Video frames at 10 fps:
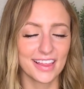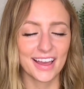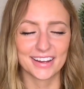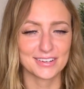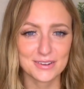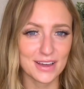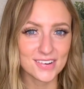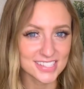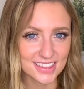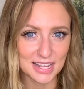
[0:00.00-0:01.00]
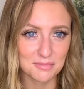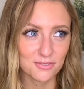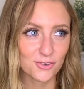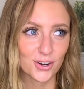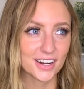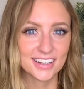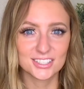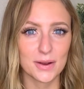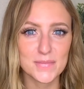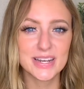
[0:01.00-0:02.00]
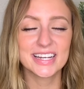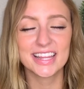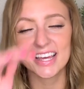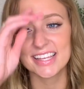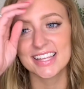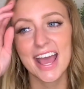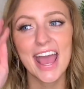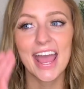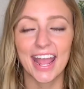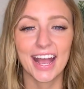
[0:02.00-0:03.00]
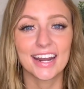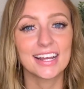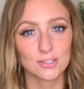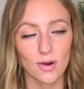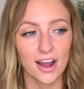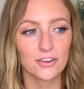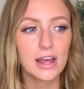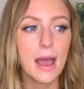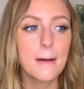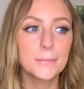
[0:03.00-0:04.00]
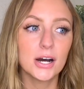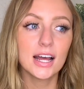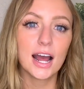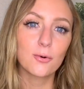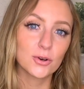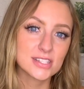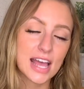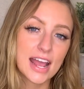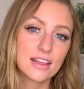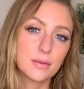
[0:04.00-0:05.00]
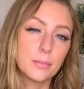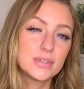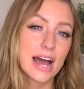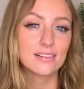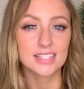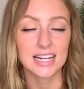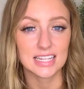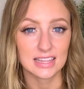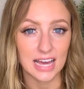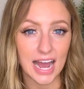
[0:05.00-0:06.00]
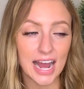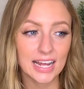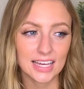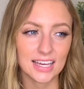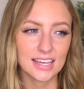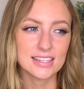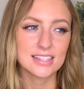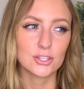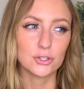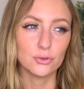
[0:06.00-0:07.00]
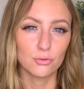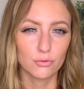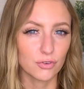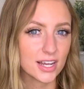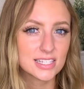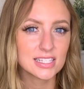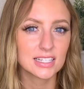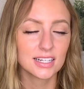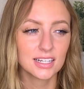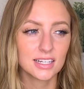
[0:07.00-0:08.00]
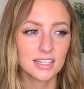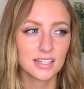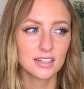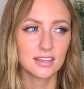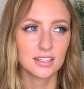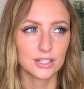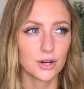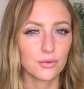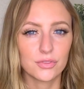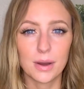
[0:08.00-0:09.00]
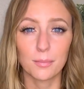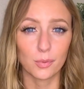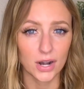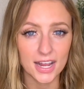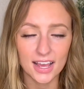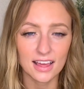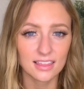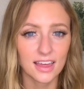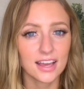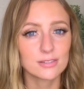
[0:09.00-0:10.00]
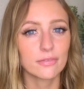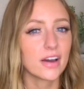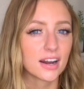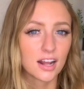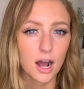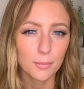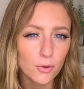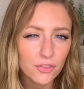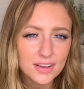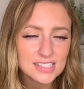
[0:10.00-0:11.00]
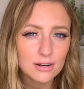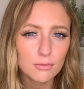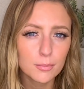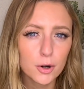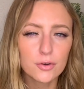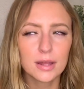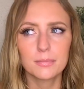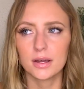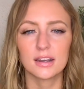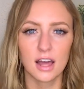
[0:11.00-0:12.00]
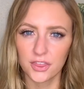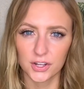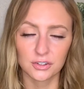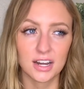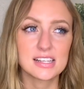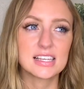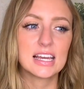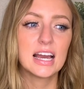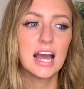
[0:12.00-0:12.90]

like knew that was a thing before jumping into this, and it's wild. But I will say the downside to that is you risk, you know, them breaking things. We've had a couple things that were broken, but nothing crazy.